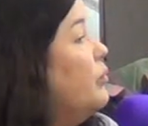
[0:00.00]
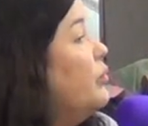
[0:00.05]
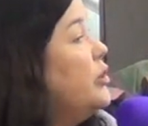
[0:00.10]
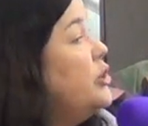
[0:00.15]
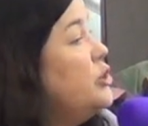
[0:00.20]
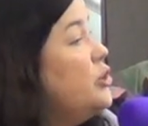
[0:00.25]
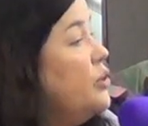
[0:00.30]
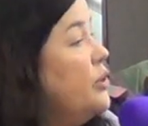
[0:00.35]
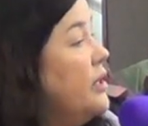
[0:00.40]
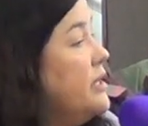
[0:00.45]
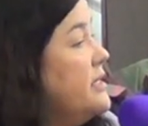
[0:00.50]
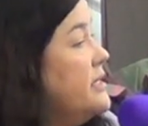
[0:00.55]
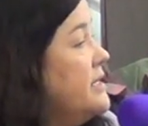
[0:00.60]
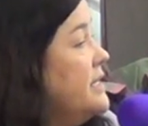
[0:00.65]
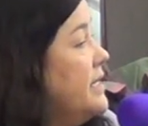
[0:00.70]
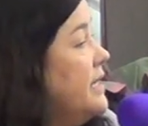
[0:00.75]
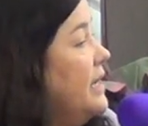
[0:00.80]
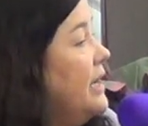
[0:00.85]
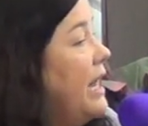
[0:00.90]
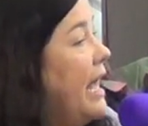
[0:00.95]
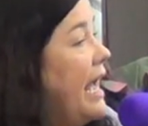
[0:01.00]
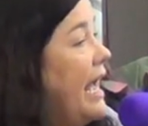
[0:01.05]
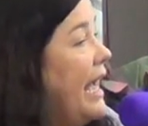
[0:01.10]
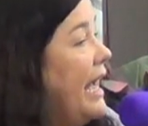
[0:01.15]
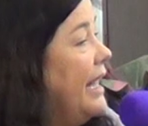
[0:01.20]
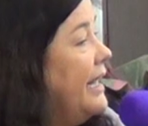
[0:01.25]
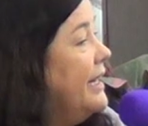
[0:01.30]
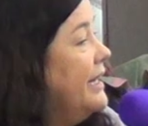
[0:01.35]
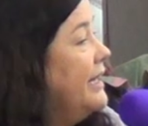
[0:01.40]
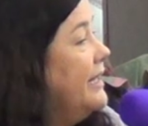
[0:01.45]
rejoice and
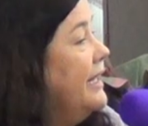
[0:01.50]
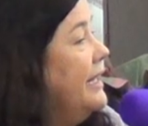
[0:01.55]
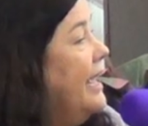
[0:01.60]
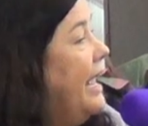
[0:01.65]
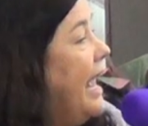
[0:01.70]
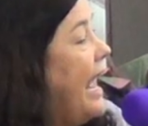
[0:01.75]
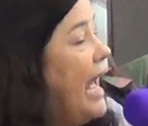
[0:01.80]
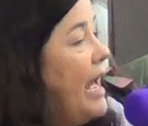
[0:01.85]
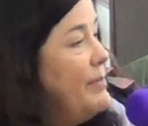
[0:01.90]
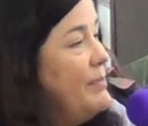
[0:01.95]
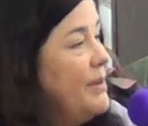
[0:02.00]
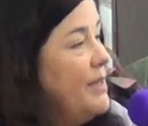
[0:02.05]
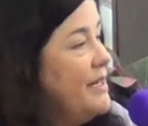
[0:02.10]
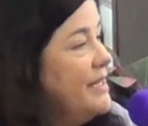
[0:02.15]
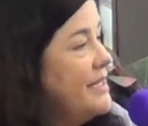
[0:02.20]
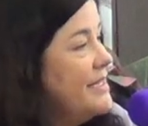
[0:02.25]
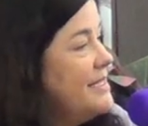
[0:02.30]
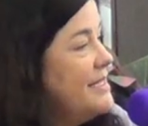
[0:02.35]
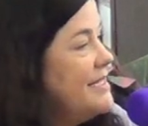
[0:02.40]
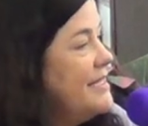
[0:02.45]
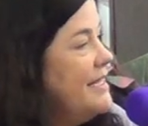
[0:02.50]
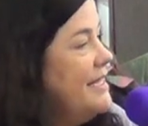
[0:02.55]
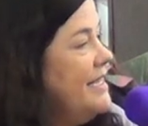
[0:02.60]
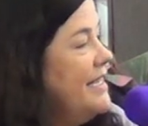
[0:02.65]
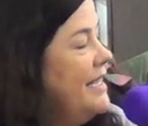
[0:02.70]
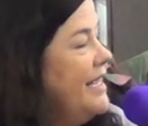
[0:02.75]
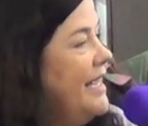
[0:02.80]
glad and happiness.